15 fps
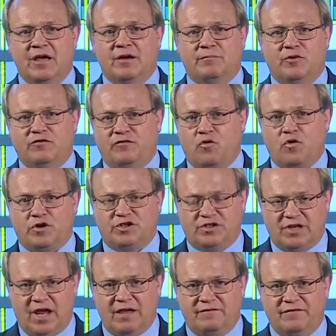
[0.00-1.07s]
before
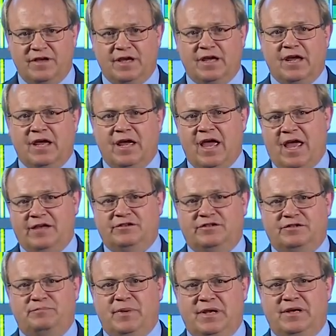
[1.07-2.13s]
saving and
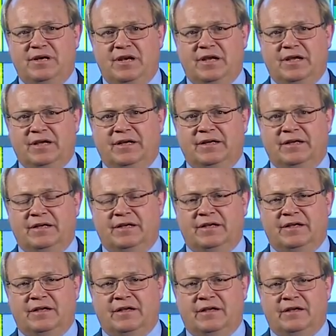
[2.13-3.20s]
spending.
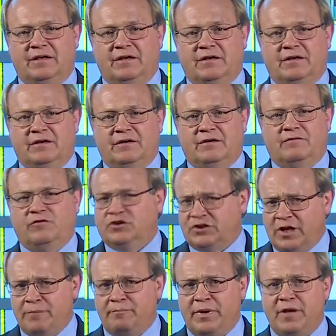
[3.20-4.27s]
For
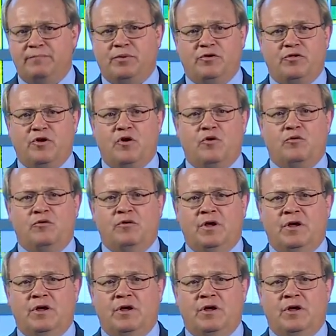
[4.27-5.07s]
some people, though,